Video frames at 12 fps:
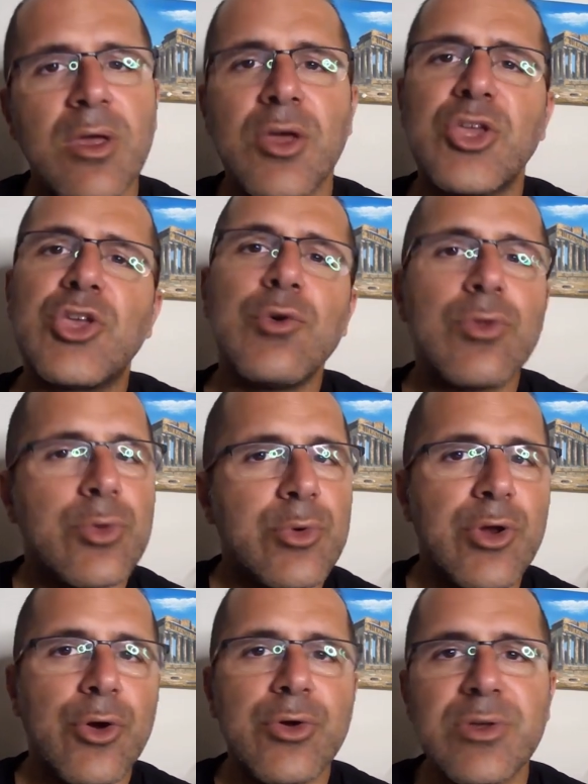
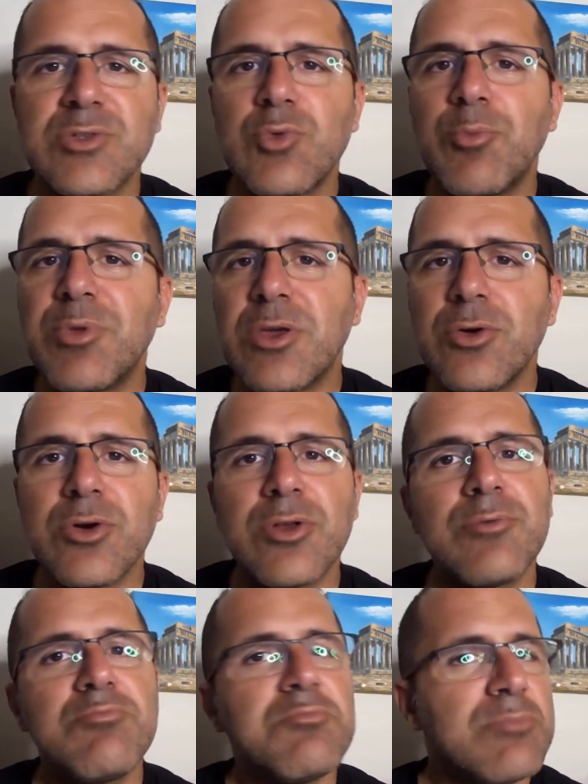Q3 earnings will be
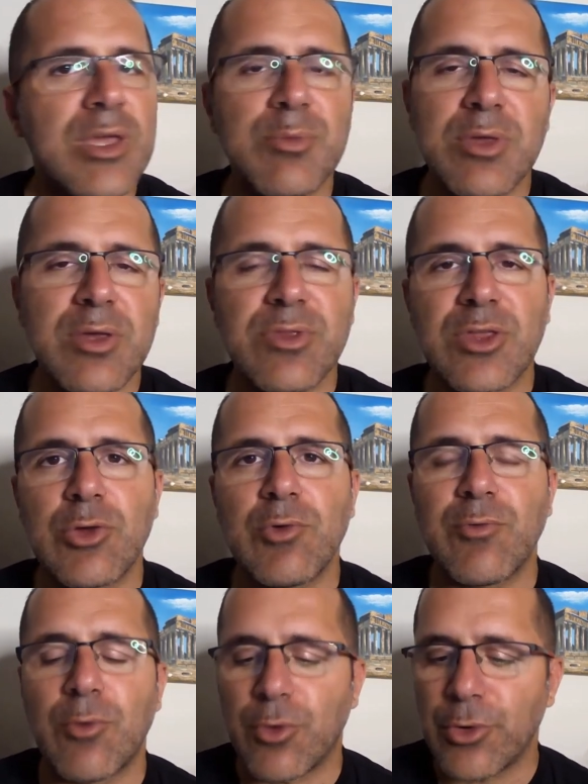good maybe even the
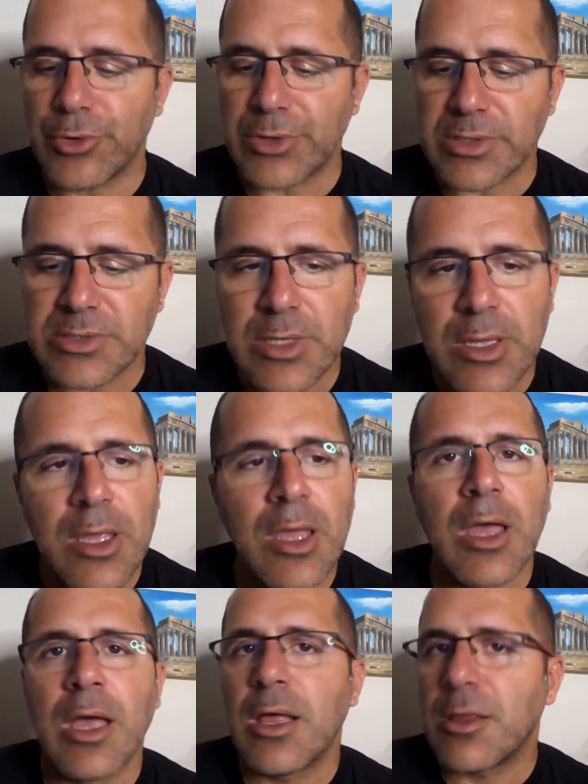Q4 earnings
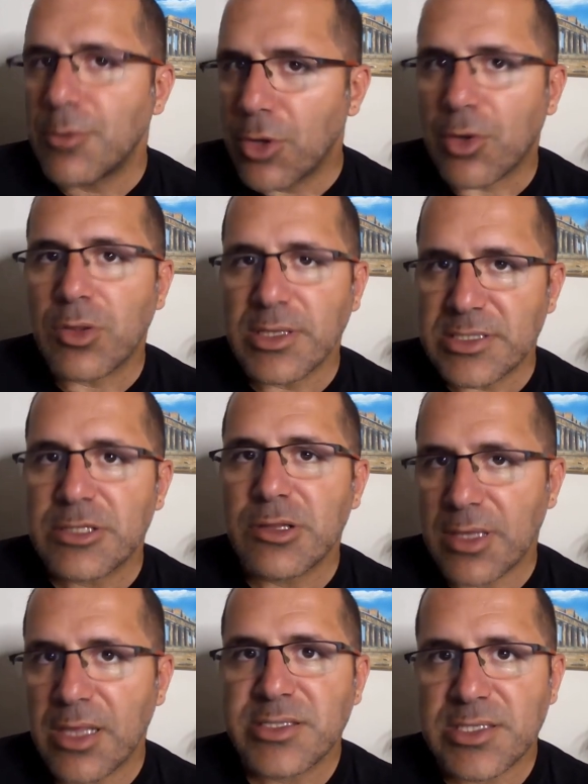look let's
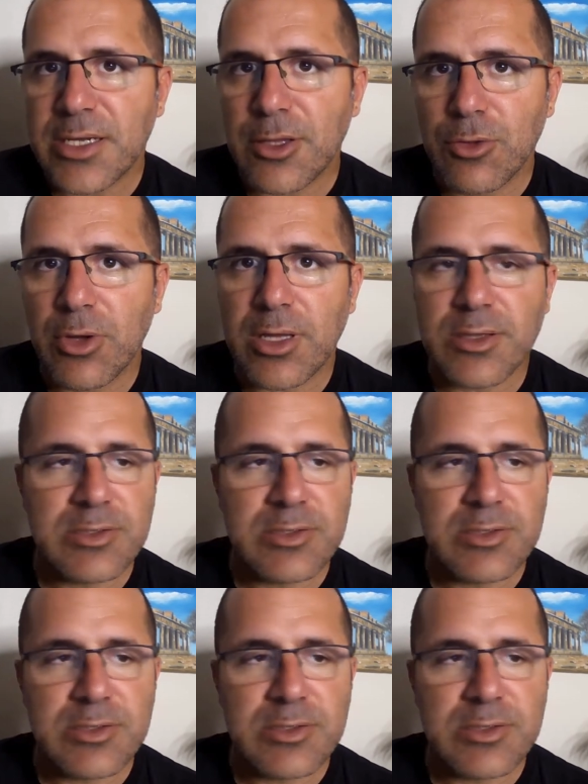let's take a look at this